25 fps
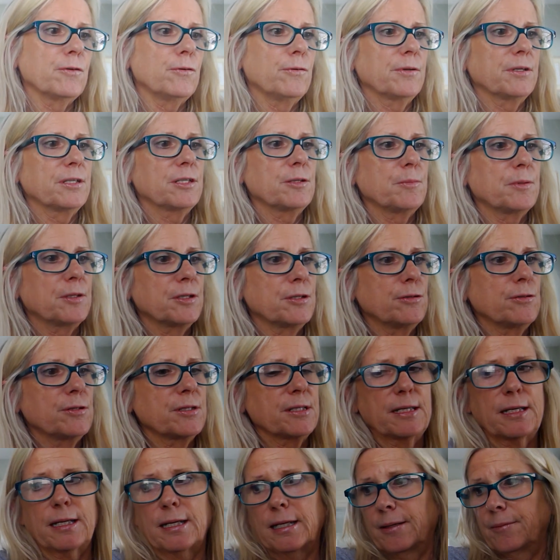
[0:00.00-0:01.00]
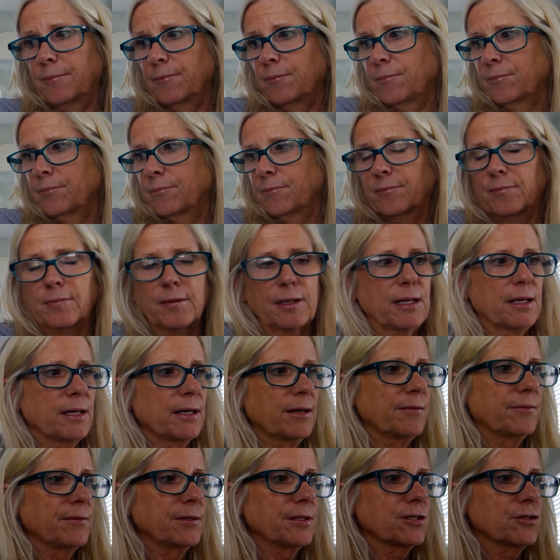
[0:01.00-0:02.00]
going to be using
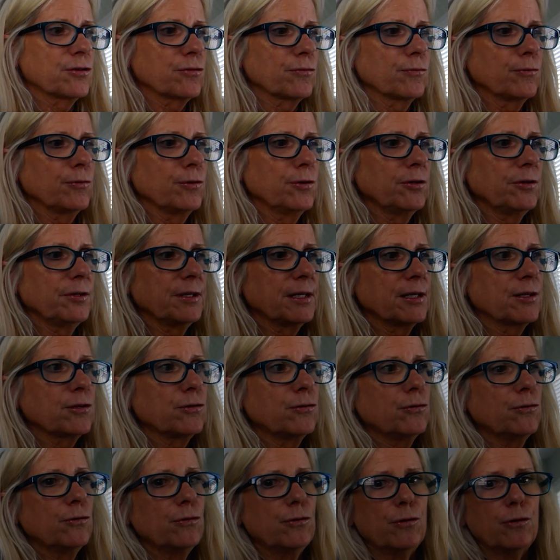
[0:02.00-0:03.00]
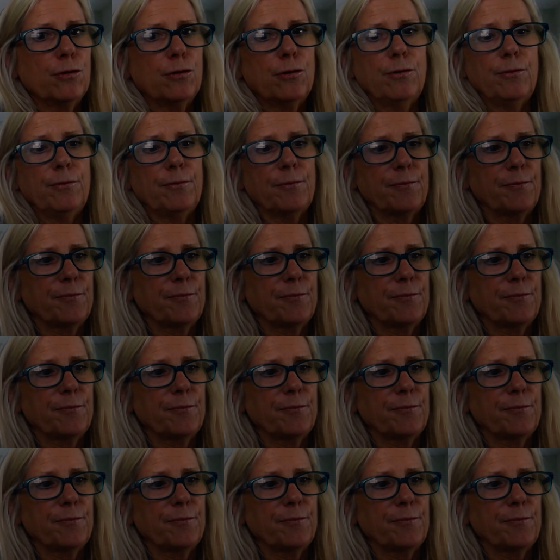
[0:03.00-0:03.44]
this really cool